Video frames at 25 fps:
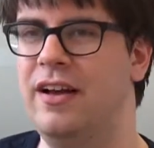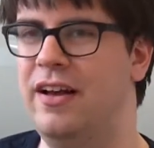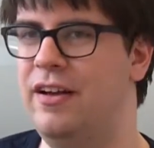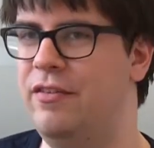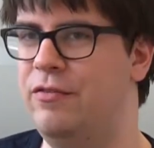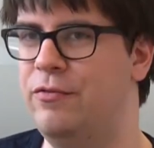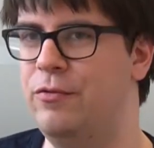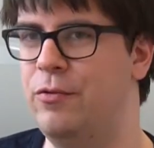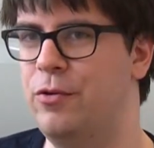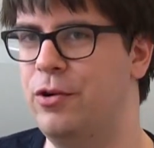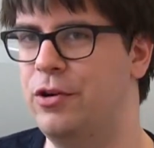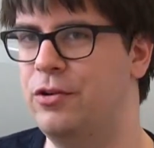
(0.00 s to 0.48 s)

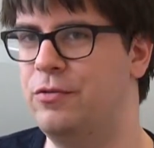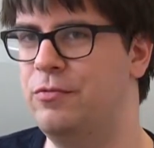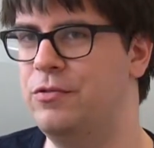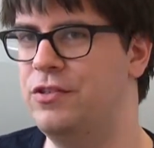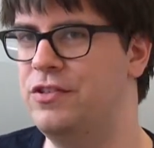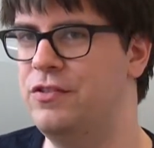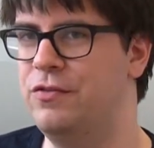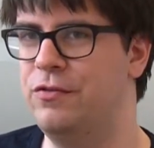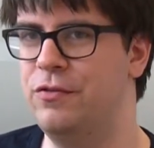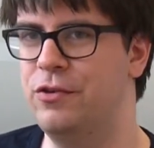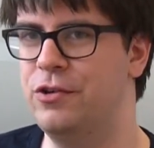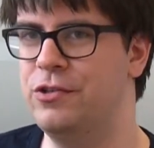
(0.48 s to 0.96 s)
I've worked
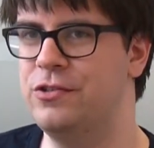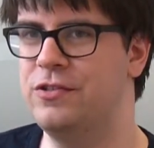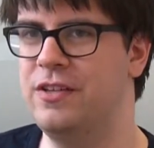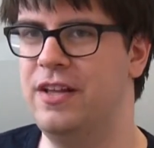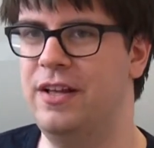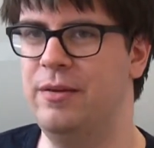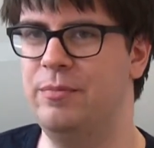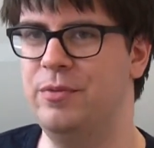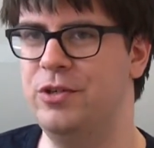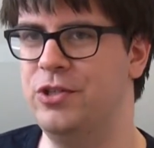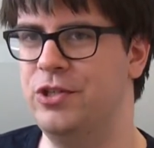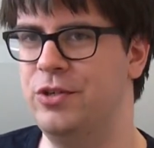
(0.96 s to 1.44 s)
with the
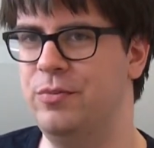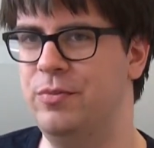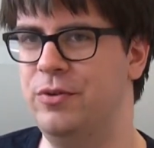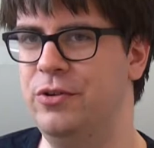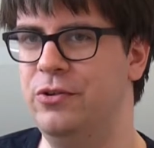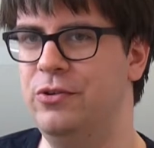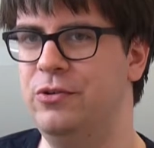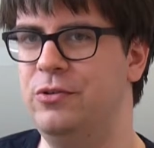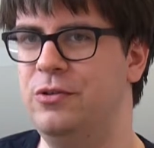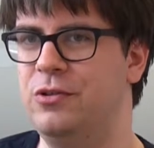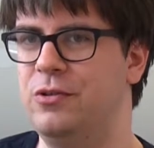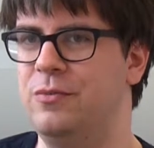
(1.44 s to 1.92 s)
first
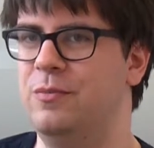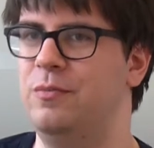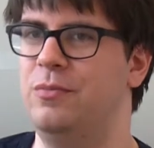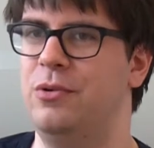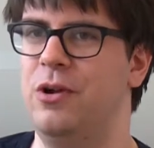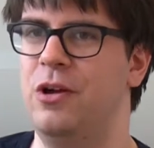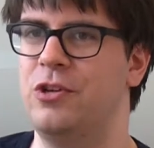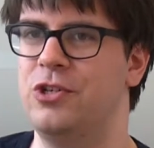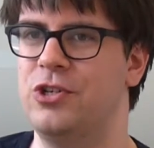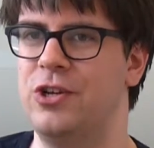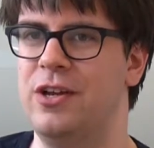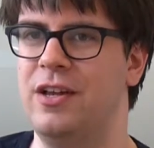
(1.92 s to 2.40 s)
LPGPU2
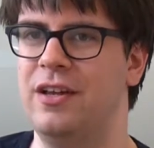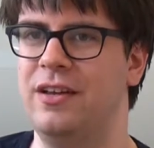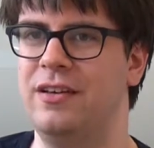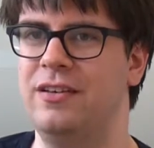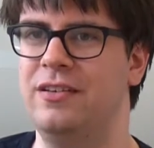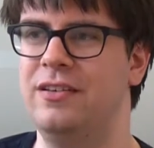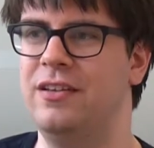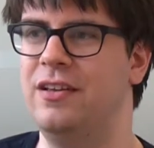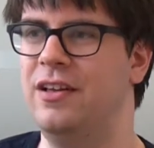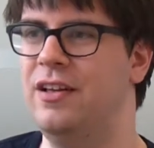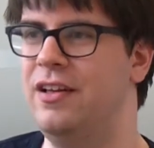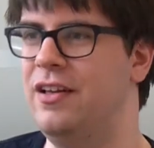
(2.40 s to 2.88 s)

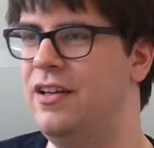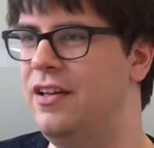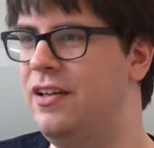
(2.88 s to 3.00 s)
project,